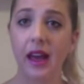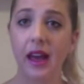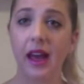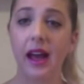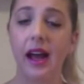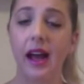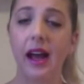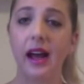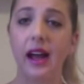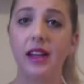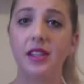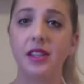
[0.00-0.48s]

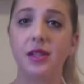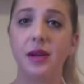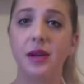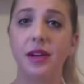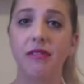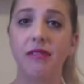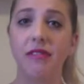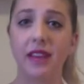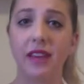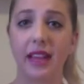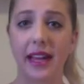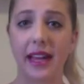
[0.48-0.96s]
So
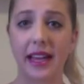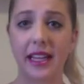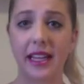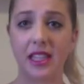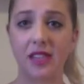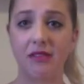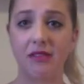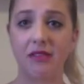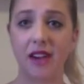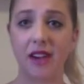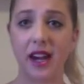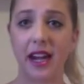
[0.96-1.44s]
I feel like
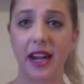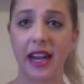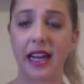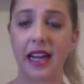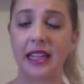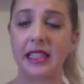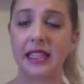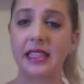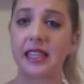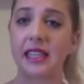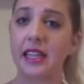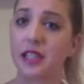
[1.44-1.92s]
it's a very
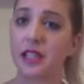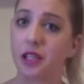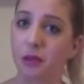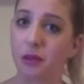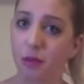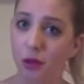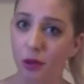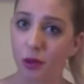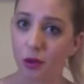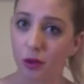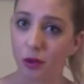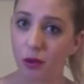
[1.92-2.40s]

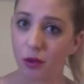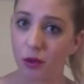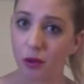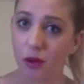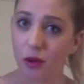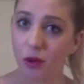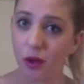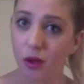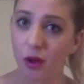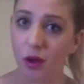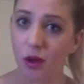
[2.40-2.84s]
accessible